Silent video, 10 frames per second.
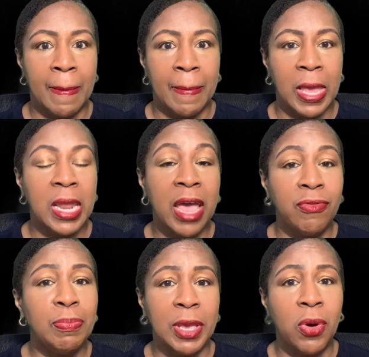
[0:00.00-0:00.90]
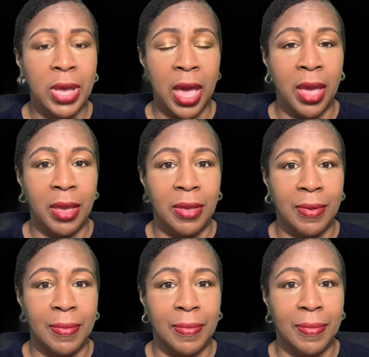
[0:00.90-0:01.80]
and have it be okay?
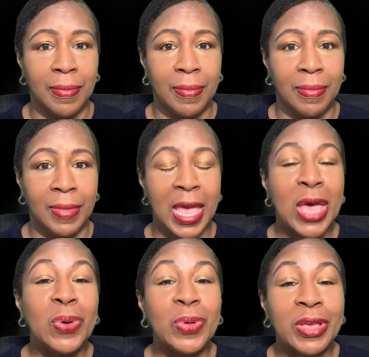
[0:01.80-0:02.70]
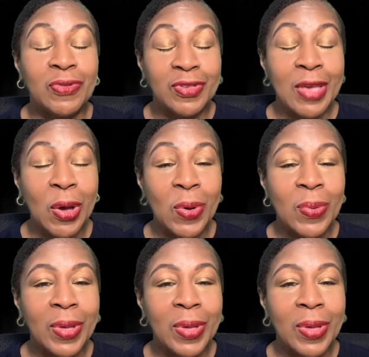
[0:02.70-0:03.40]
Well, if so,